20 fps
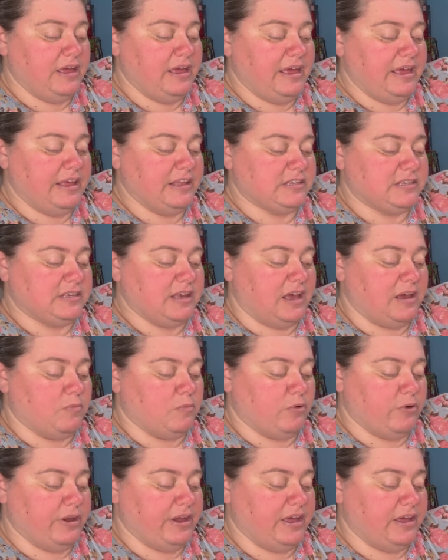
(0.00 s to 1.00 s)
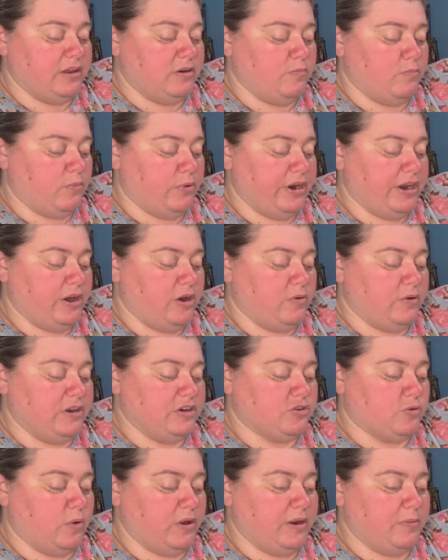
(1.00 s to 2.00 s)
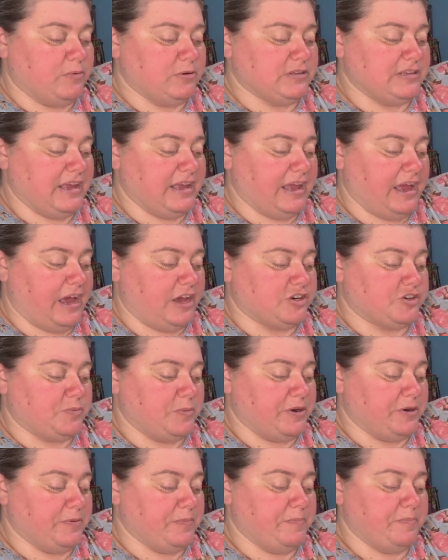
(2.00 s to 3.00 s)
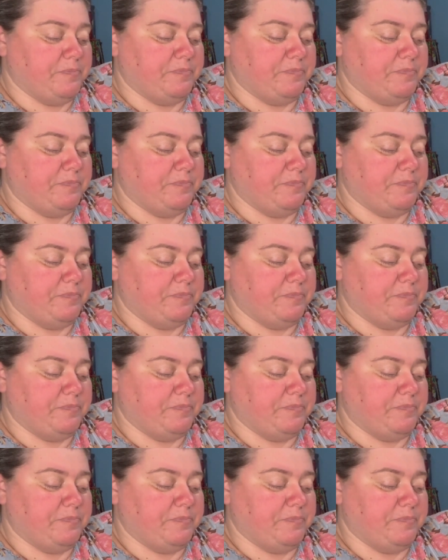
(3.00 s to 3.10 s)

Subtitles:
It's merino and 20% cashmere